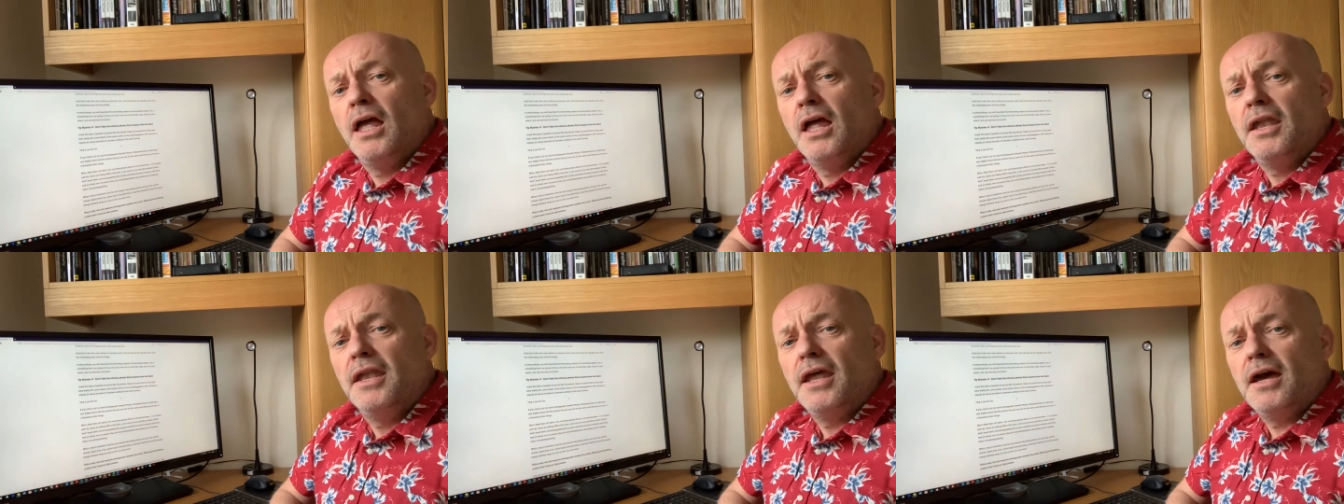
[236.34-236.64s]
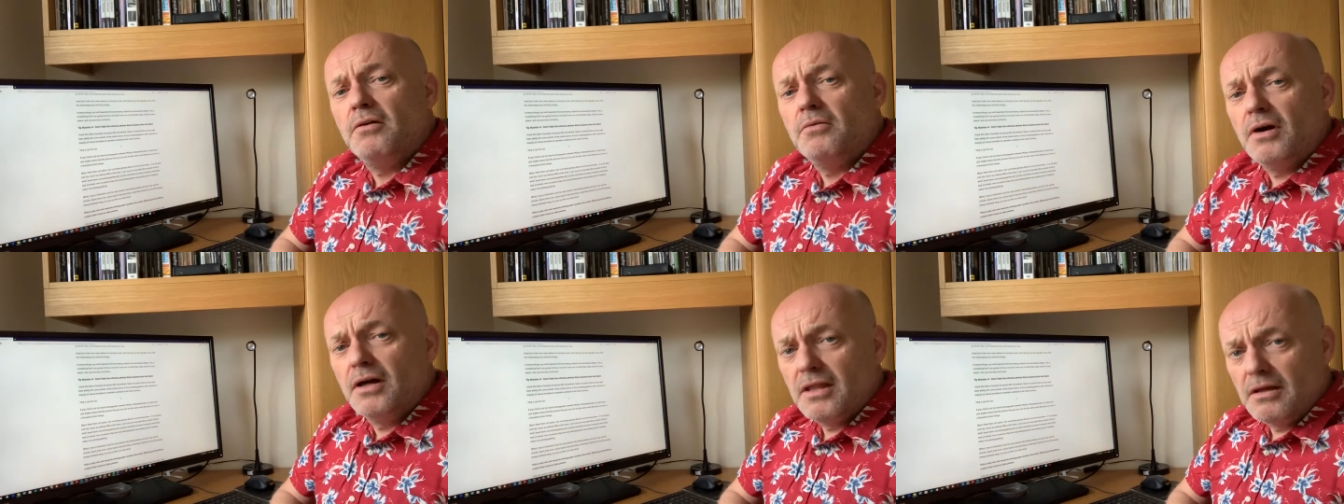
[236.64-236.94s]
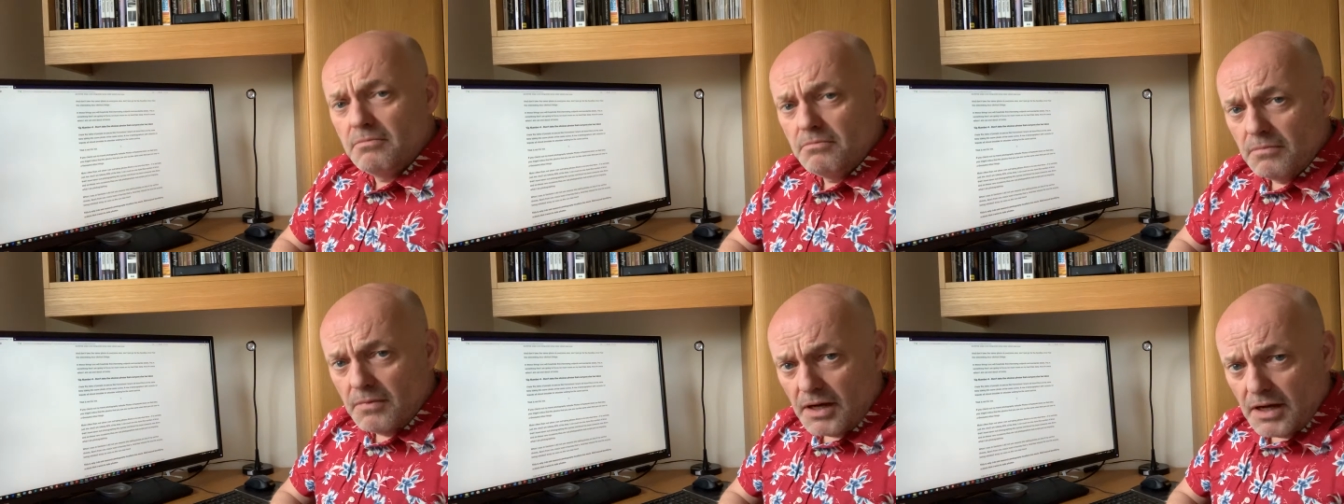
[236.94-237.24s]
Now,
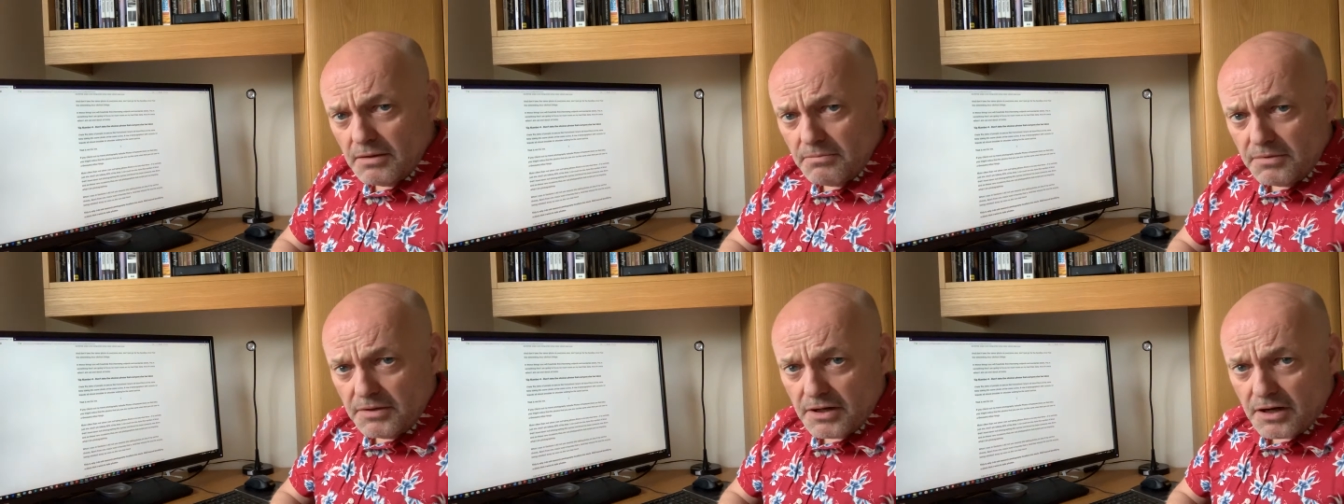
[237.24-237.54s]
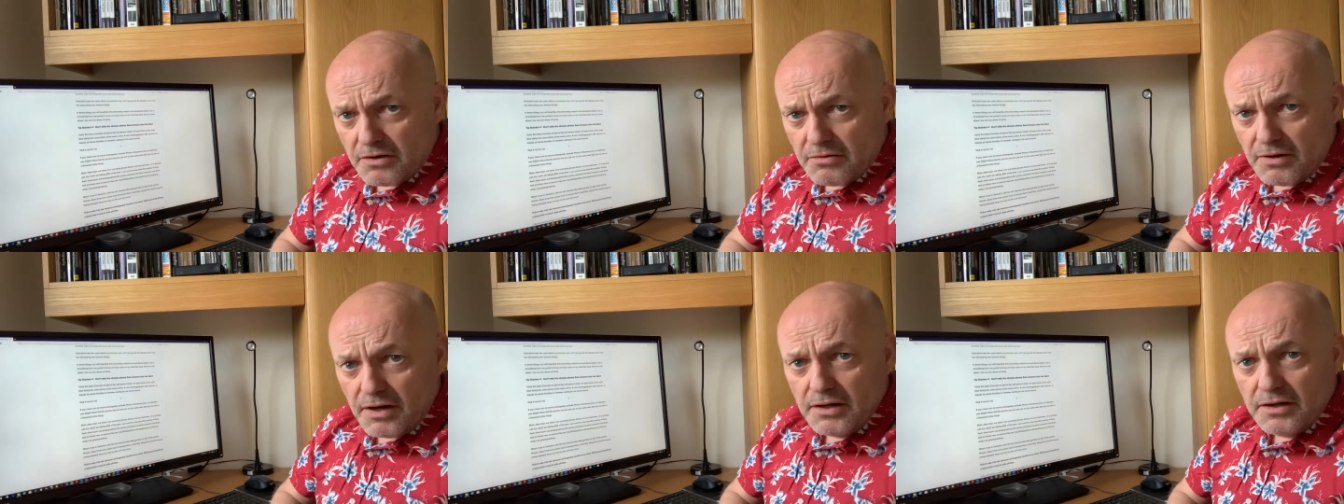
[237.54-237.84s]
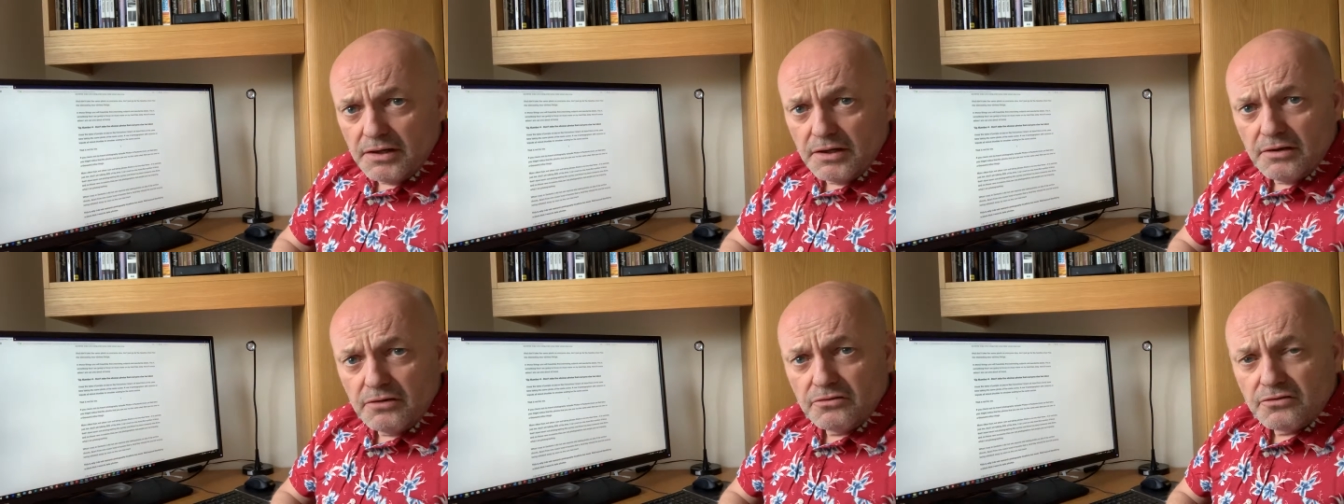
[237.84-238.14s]
while that might be a
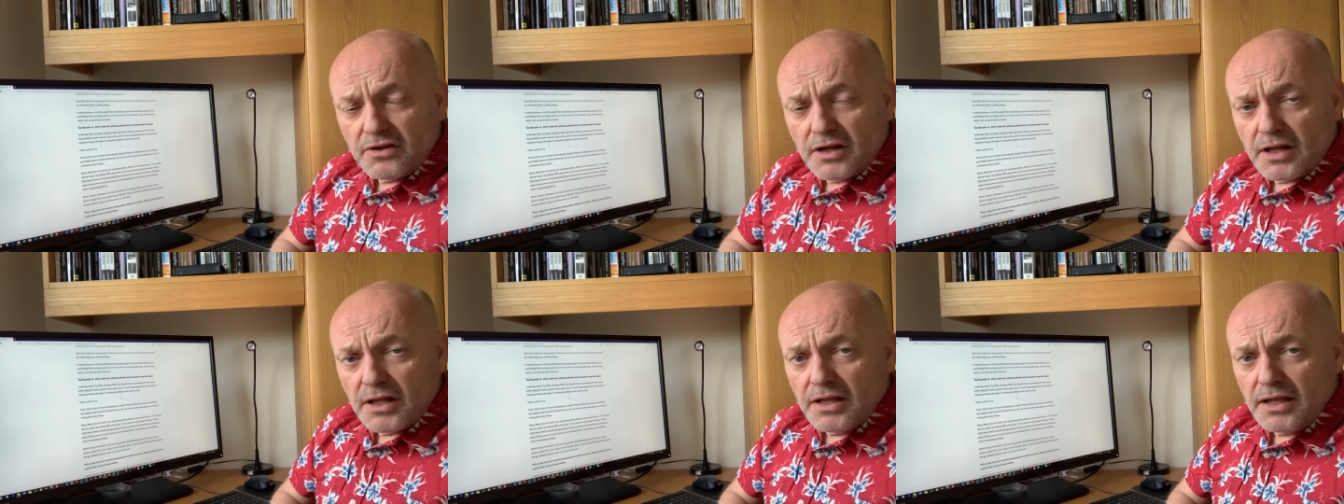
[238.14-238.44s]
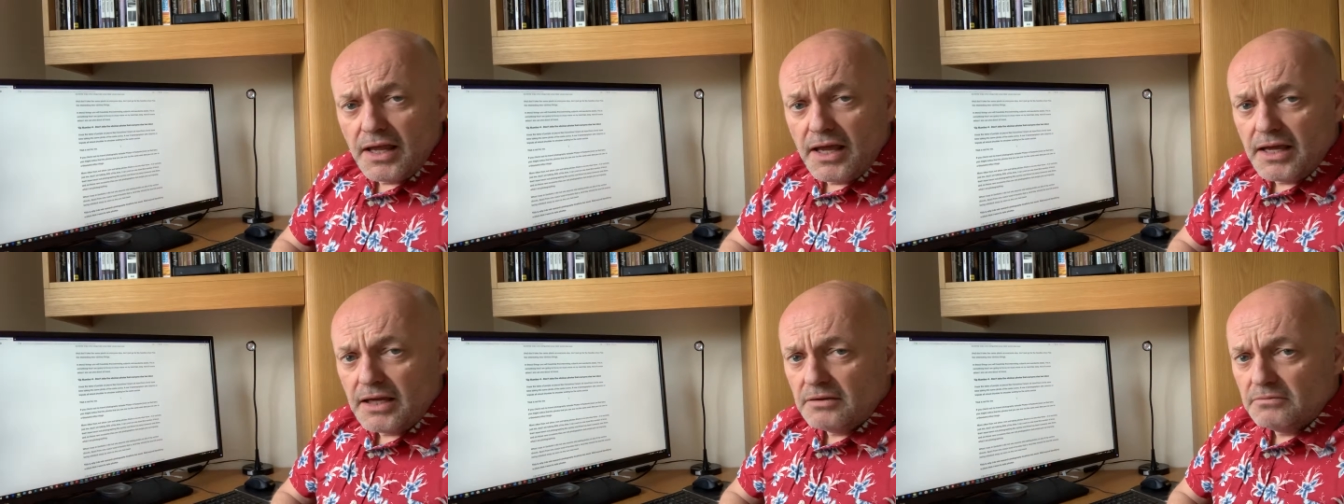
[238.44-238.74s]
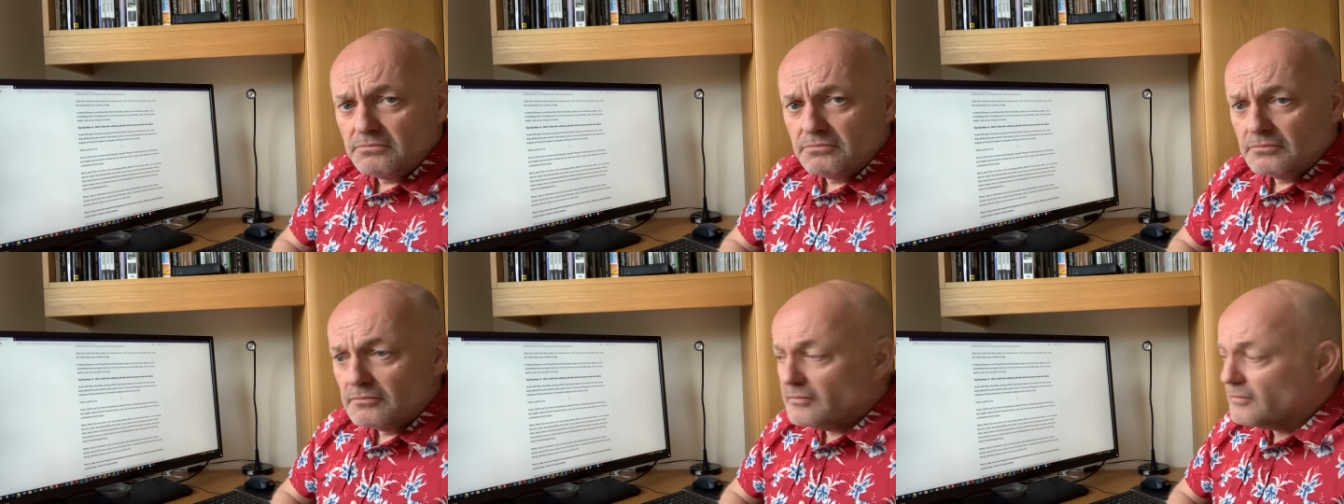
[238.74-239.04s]
grandiose
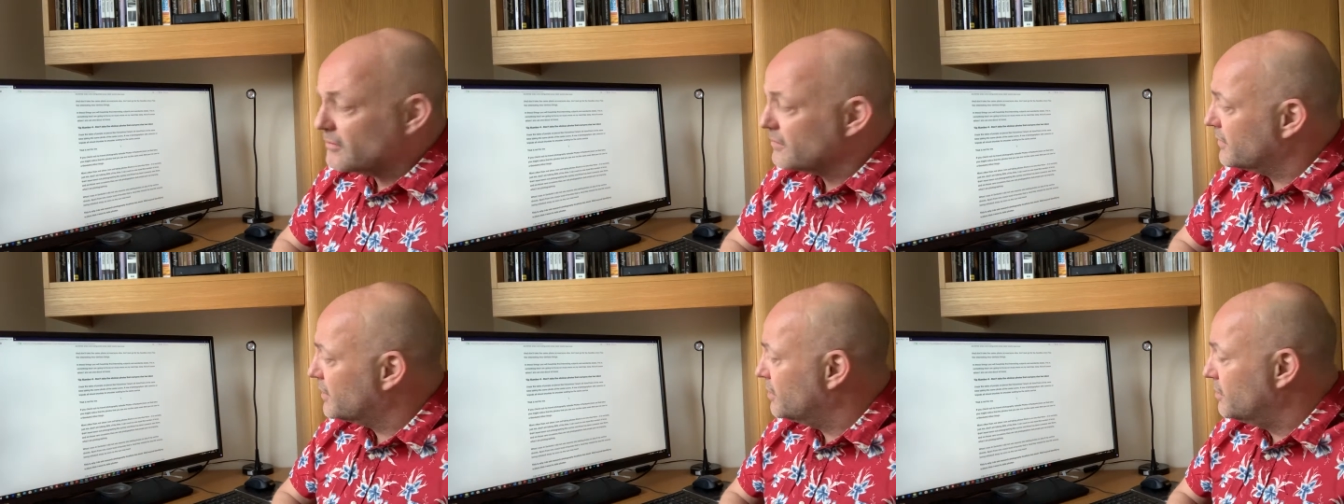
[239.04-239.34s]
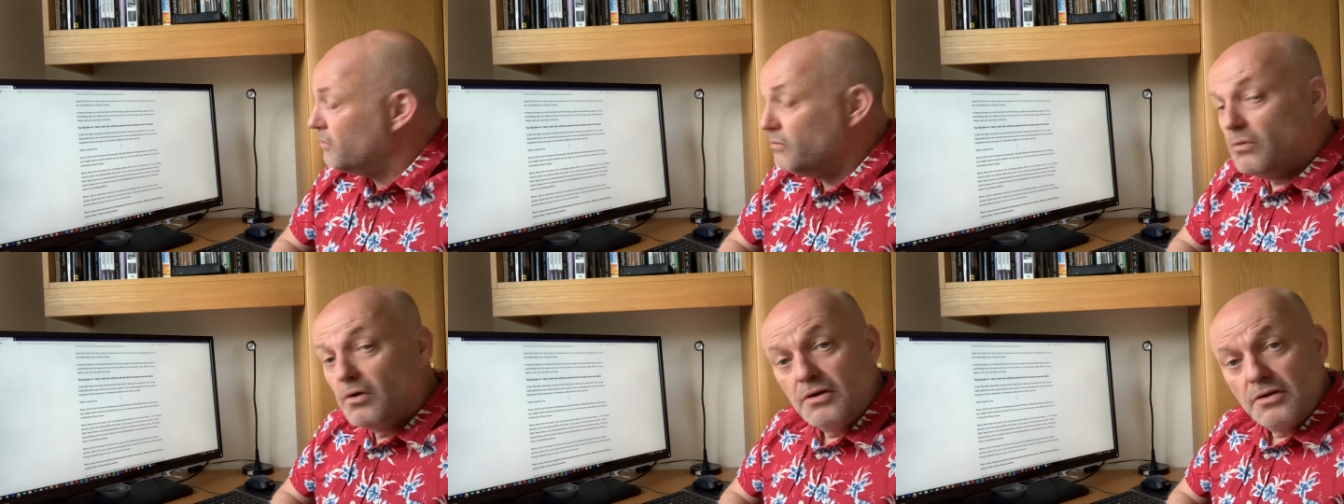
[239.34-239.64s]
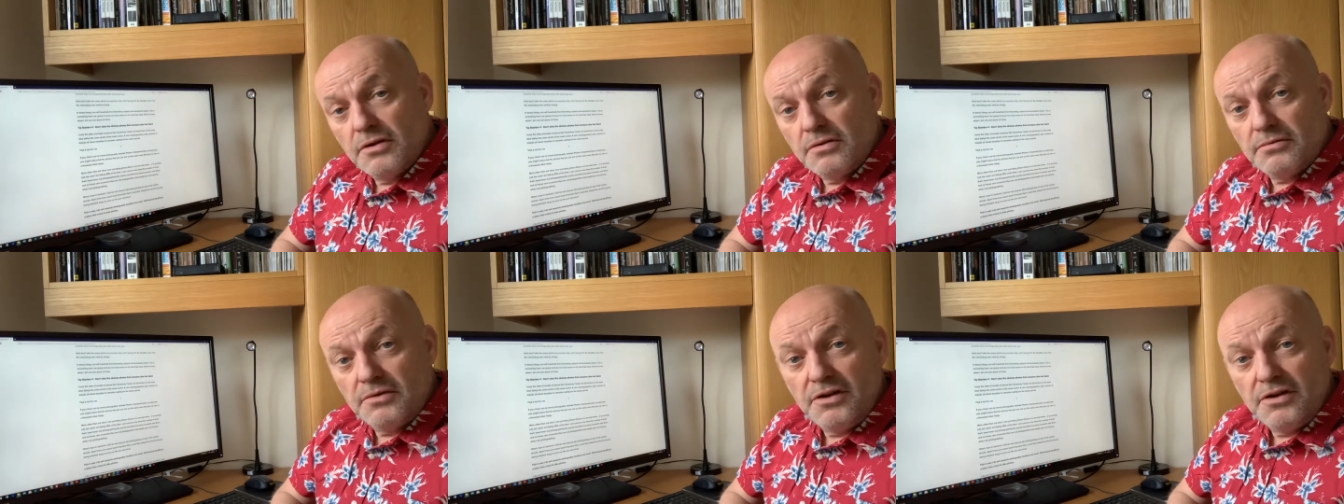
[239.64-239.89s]
claim, one of the